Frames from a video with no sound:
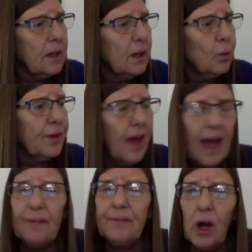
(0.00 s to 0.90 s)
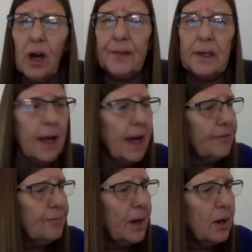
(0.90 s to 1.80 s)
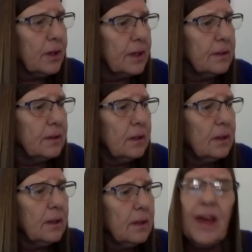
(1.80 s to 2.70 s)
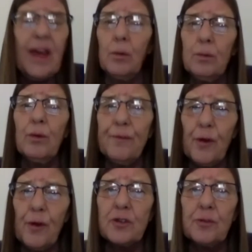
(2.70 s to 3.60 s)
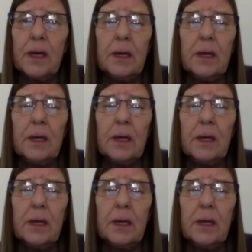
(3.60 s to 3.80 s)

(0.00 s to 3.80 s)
with half coffee and half milk, and that would refresh me.